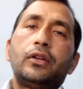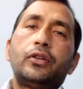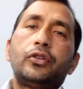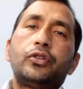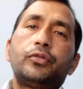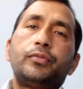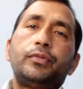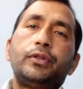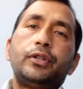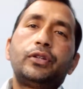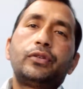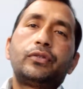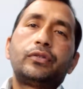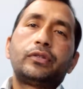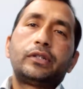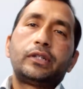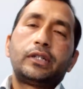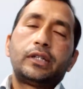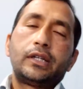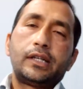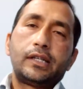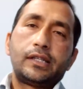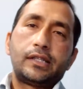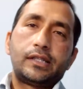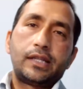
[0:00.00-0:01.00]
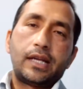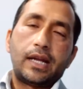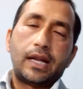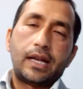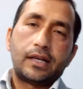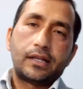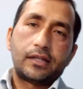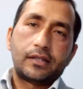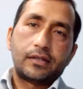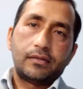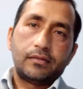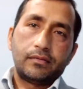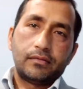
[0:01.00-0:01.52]
to be noted, is
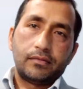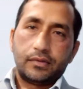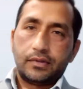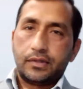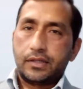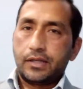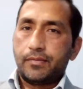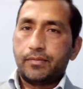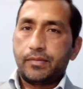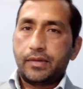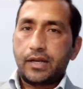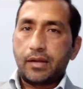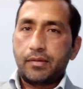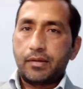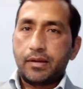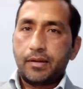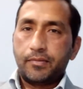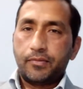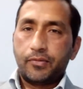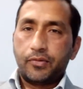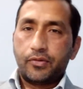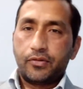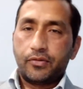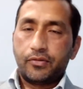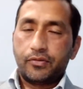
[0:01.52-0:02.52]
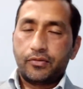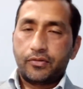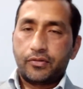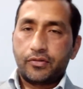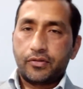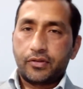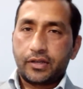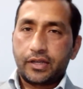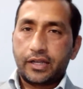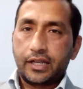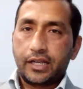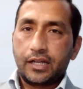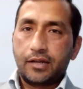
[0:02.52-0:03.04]
that sometimes I'm
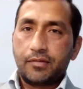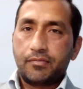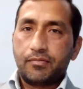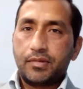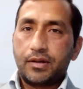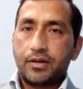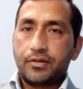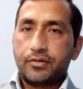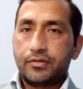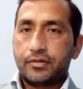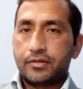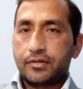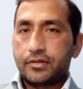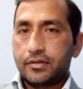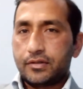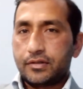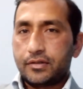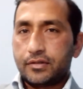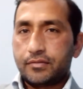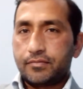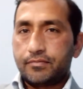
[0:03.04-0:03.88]
talking about